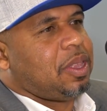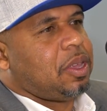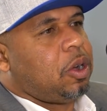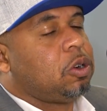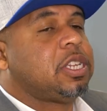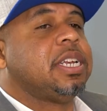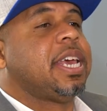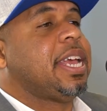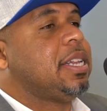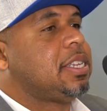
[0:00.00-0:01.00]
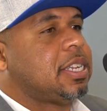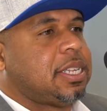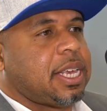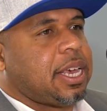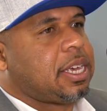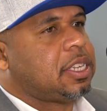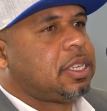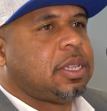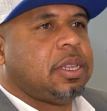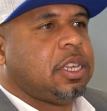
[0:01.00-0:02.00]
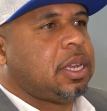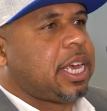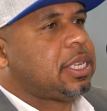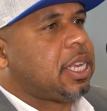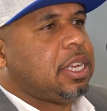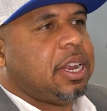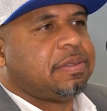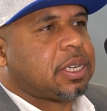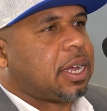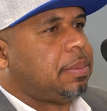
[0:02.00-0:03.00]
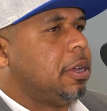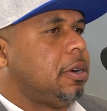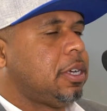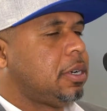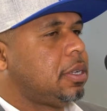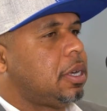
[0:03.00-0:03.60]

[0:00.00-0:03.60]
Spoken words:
Or to date, to say, because like you say, you never stop learning. So.